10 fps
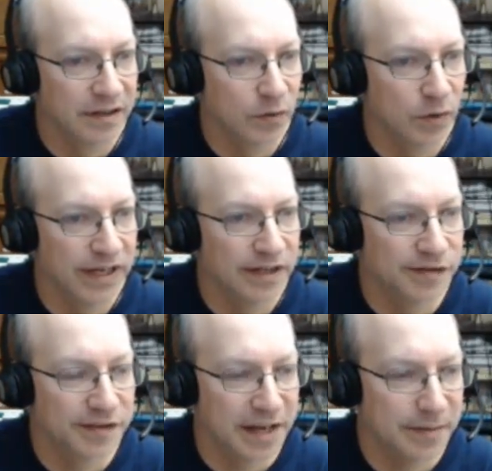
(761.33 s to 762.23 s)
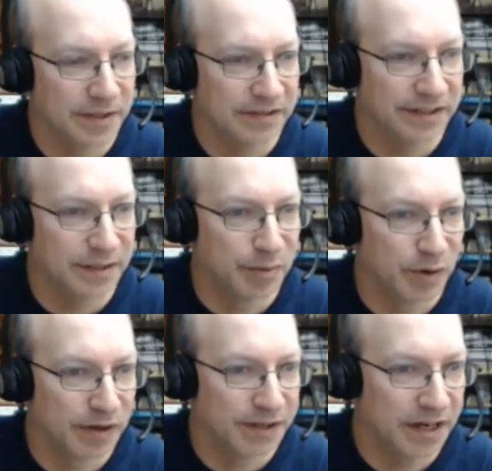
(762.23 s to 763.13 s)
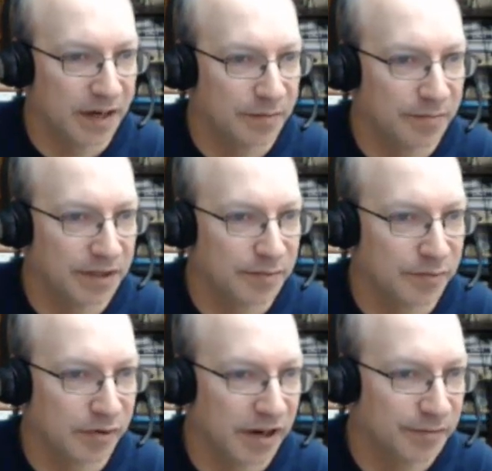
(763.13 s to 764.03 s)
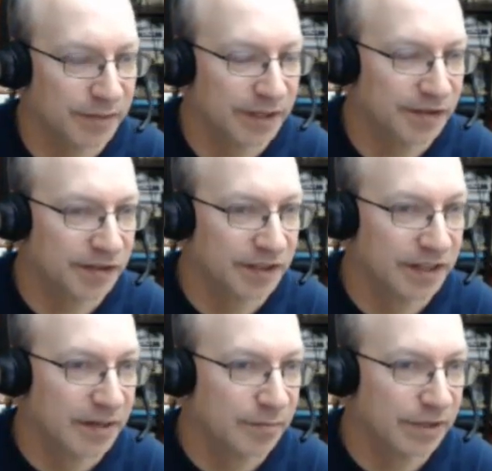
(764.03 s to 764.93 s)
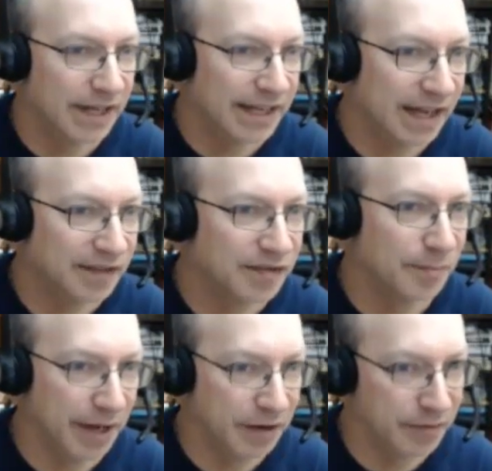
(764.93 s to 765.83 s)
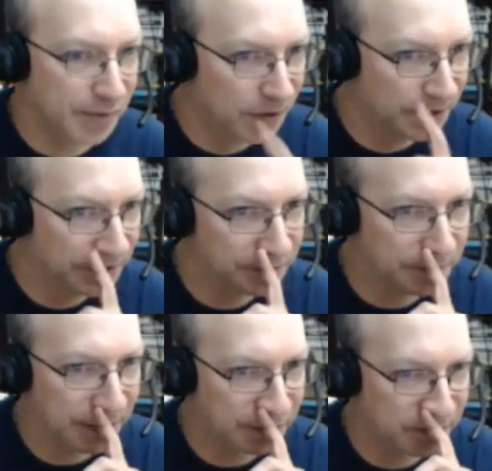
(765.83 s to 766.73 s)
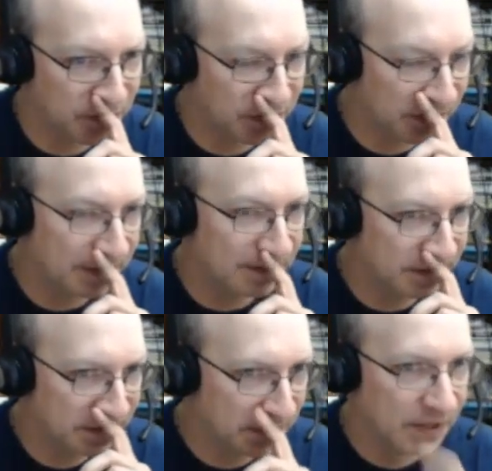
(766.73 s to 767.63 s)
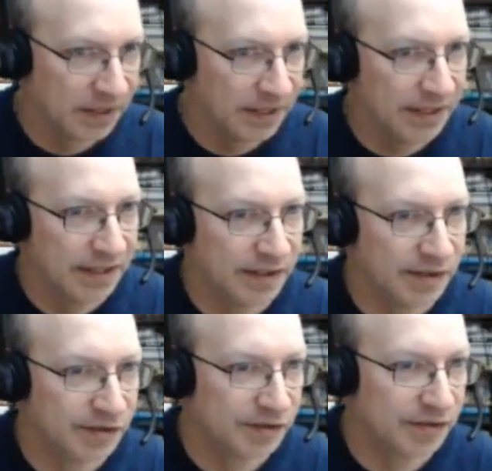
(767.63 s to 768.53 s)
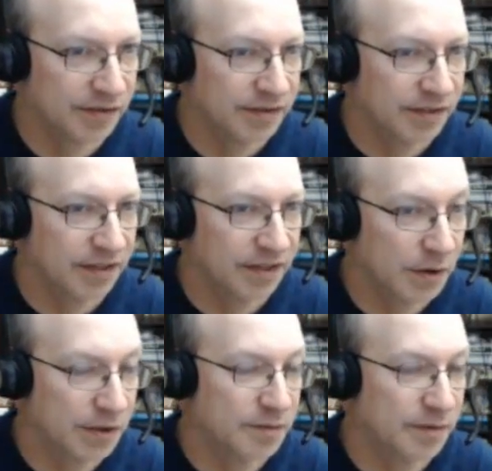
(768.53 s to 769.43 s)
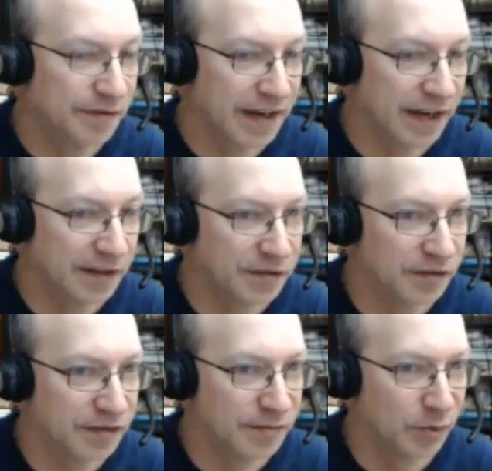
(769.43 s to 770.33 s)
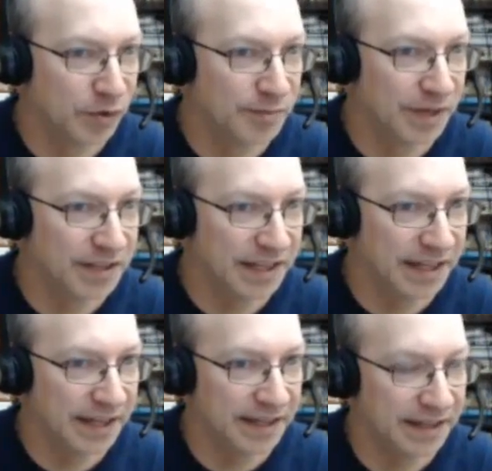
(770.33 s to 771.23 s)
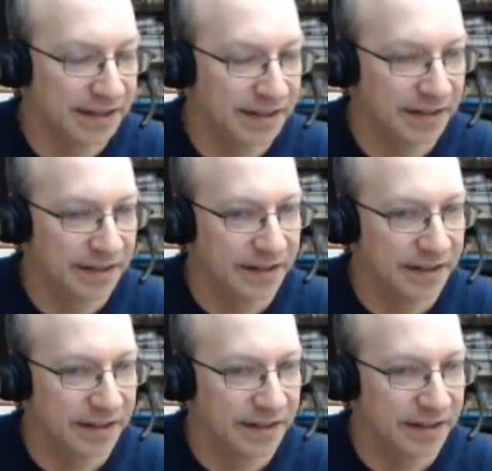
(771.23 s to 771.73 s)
White is nominally a pawn up, but the problem is black has the better pawn. His passed pawn is going to be faster. It's supported by the king,